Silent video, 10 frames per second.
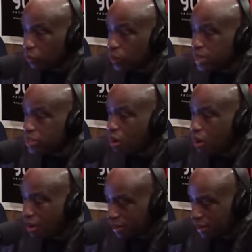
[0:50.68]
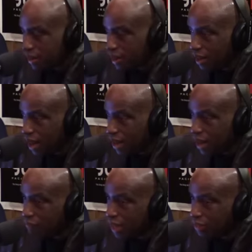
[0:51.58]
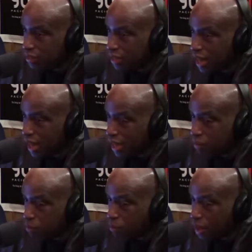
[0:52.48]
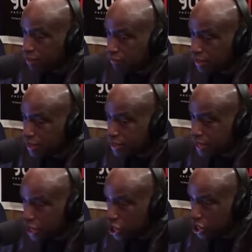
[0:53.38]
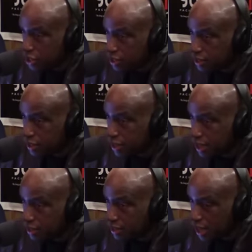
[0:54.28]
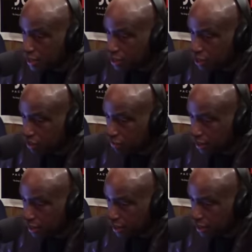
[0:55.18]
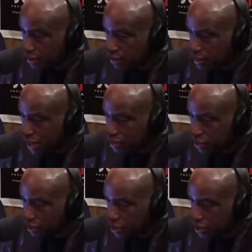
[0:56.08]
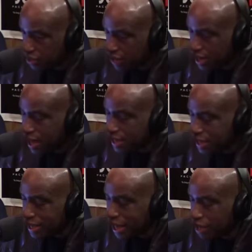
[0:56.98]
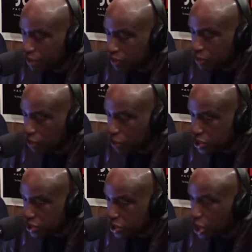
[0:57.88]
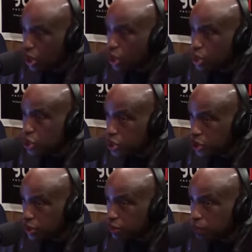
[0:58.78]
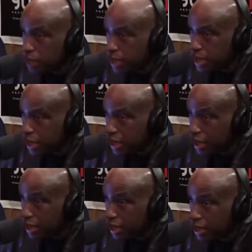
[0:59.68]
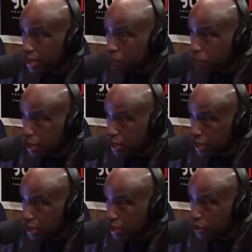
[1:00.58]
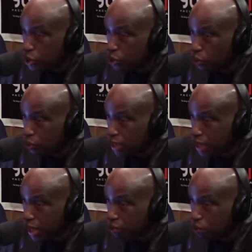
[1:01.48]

we talk a lot about privatizations and that sort of issue, right? And then that comes to question, should the media be solely a